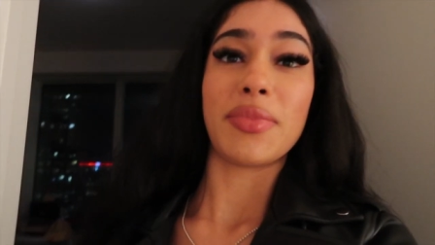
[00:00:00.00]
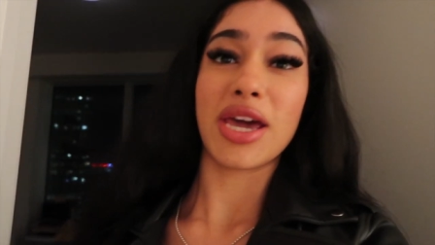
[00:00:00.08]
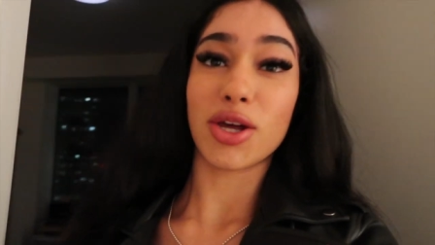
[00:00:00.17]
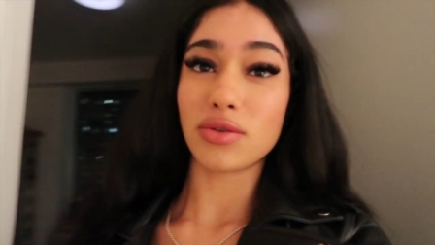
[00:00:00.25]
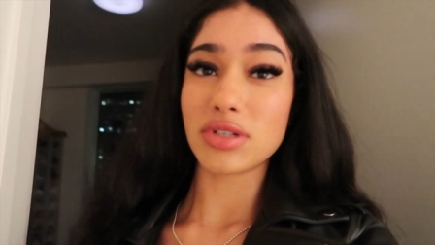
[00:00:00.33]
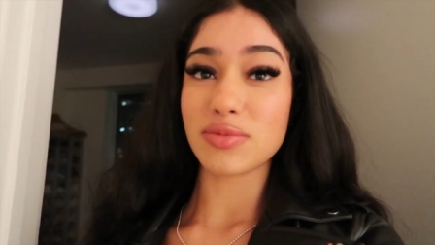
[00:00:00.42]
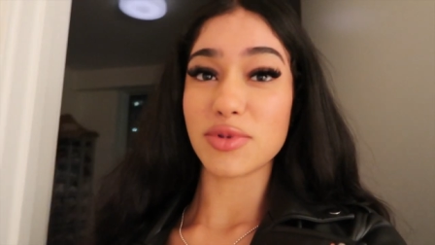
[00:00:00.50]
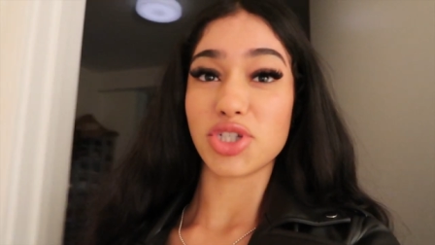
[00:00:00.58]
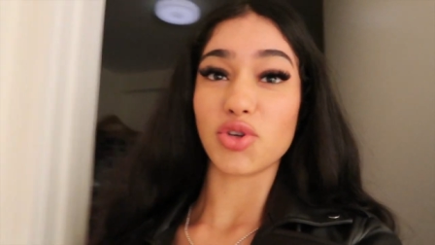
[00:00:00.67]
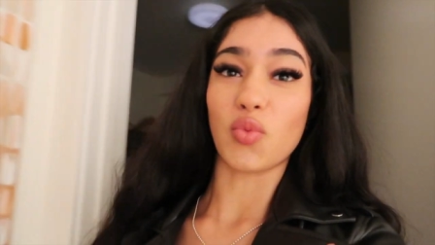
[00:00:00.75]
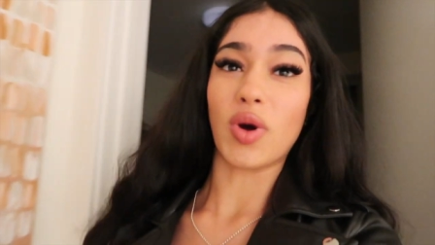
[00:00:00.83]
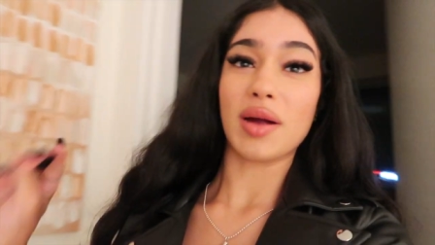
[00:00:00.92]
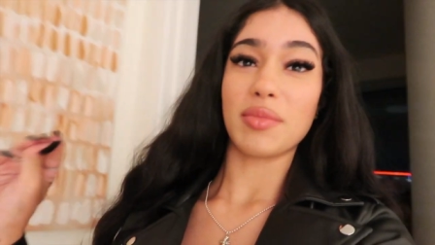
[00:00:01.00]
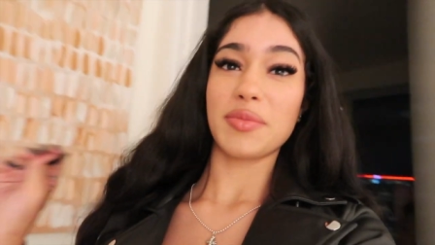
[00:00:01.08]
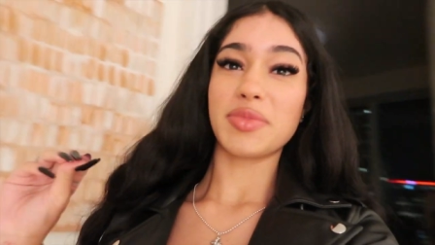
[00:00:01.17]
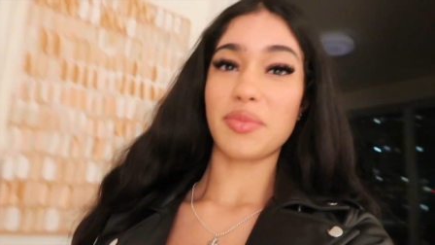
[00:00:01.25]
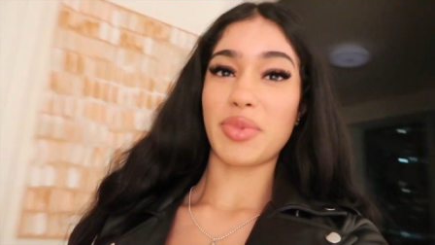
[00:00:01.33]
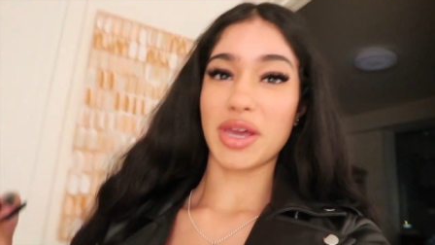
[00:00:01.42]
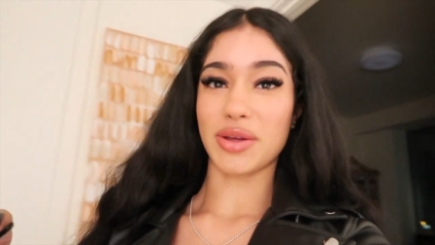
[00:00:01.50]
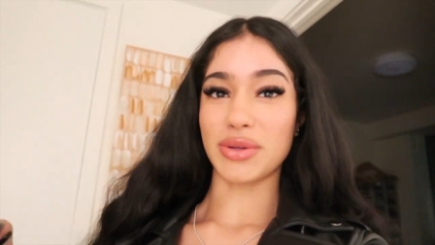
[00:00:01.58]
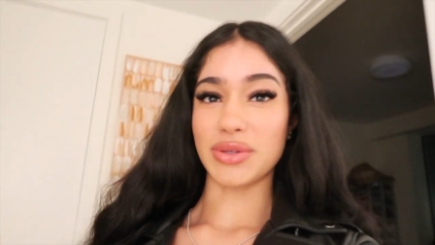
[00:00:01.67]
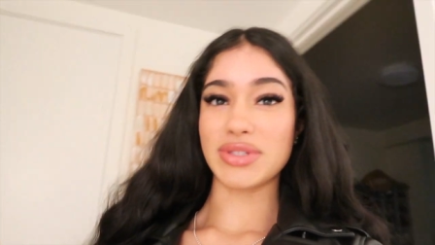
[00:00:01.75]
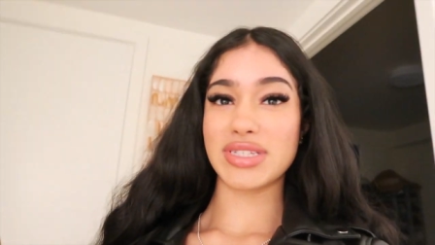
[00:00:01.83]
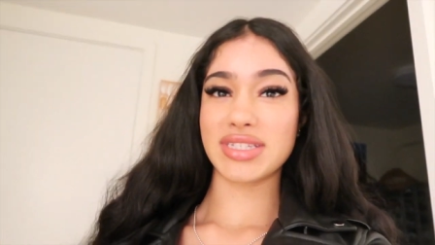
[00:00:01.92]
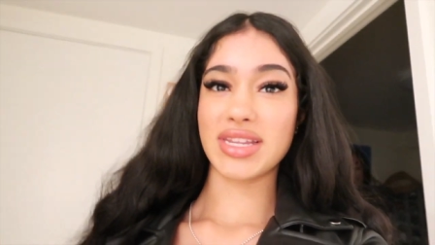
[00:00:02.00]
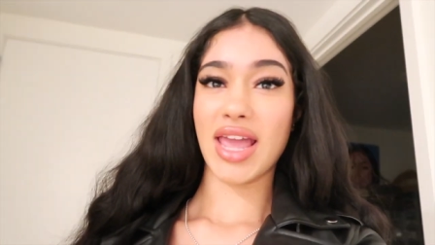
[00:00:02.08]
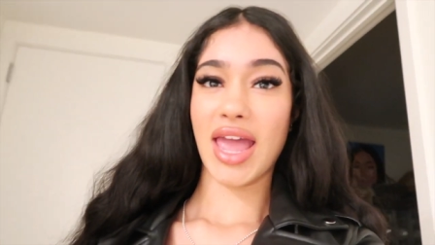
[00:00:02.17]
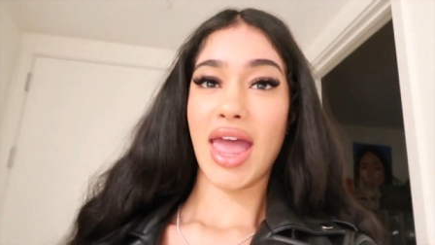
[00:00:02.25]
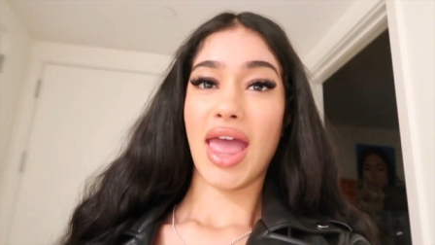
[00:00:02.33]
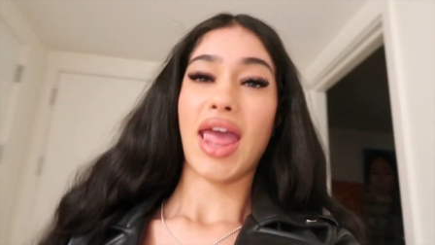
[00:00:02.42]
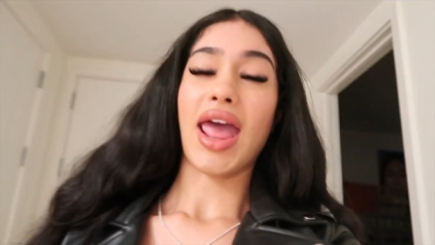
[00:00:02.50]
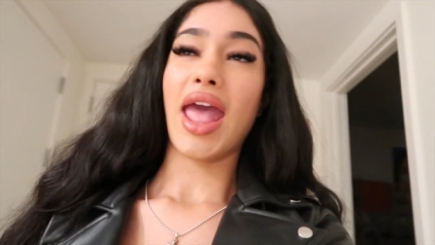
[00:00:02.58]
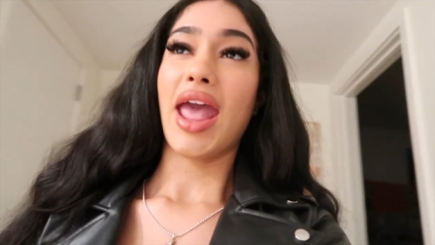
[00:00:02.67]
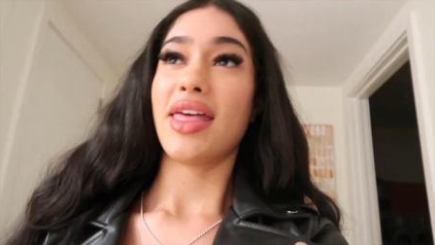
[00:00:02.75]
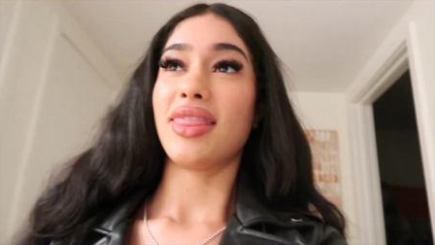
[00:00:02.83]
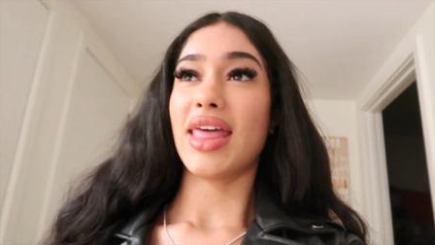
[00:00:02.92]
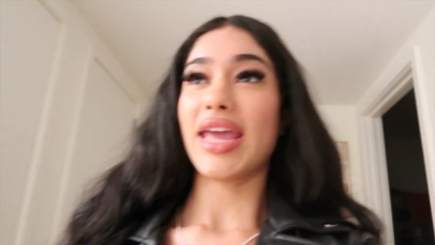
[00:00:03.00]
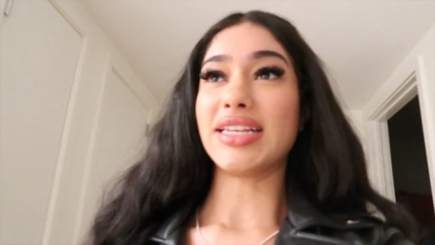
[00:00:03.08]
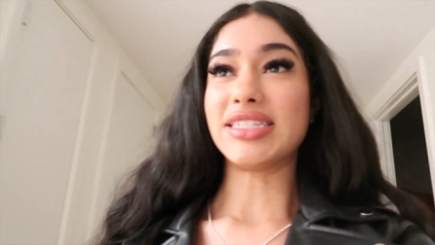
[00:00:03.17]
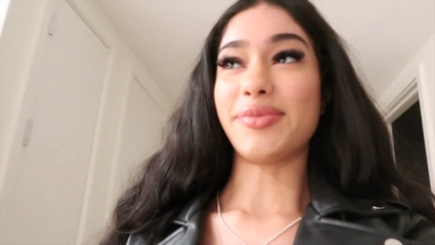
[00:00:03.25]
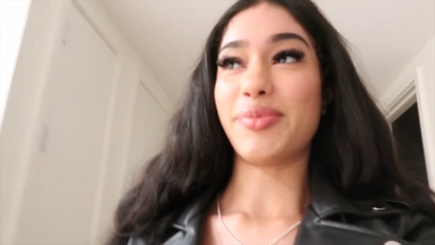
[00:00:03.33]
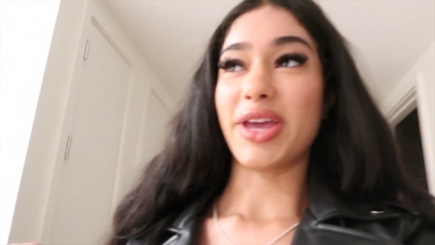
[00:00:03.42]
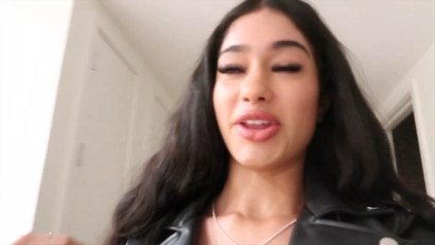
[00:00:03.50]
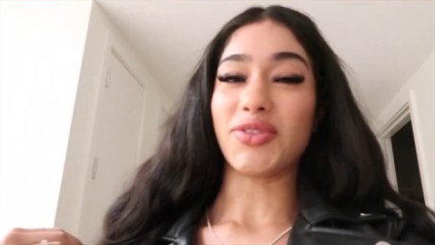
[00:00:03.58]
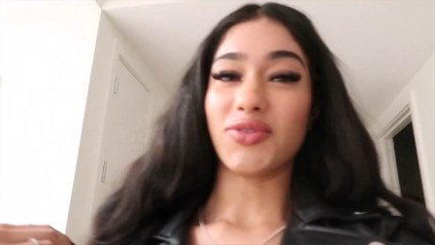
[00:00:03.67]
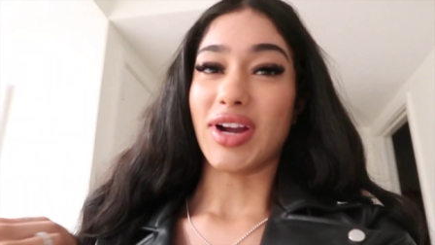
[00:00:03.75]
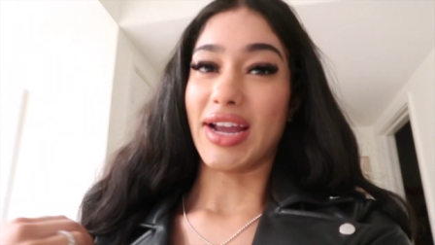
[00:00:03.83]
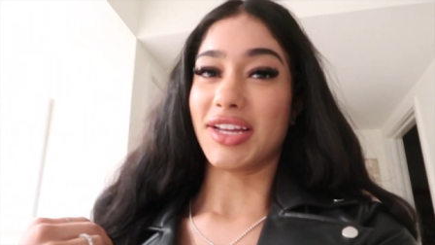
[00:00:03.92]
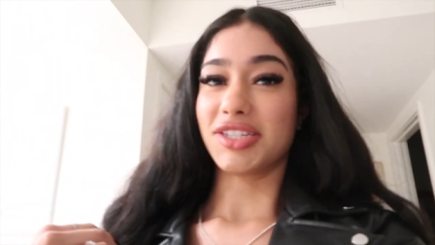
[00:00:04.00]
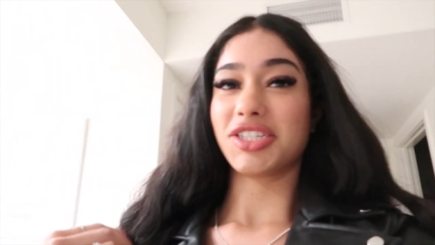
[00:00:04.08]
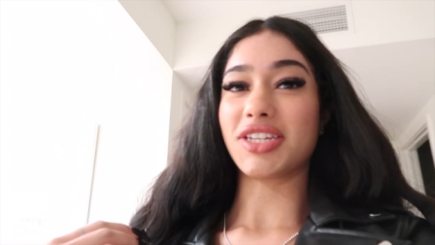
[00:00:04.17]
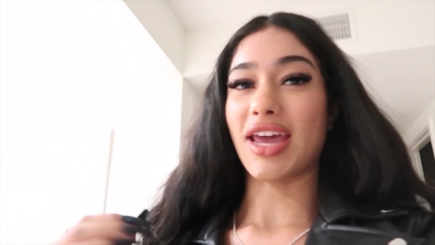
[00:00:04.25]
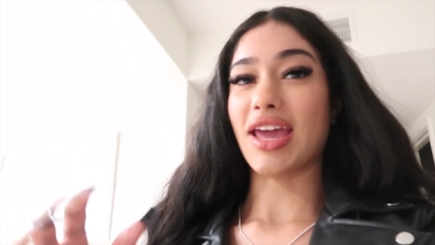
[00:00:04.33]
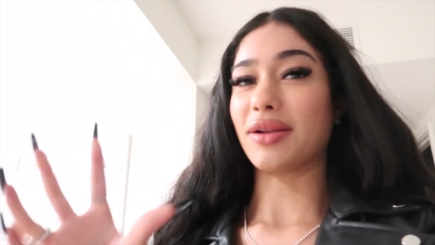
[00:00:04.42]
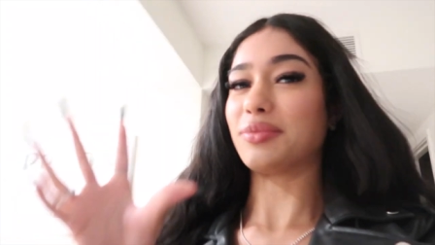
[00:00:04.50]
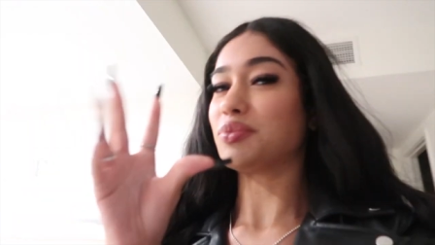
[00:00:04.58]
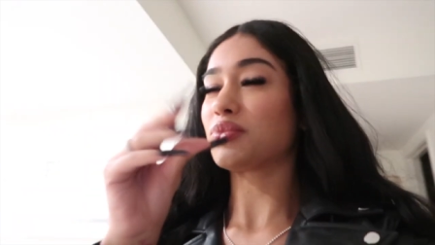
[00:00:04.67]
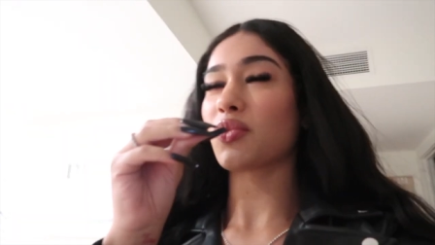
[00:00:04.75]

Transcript: pickles, but you warm up the pickles and then dip it in ranch. And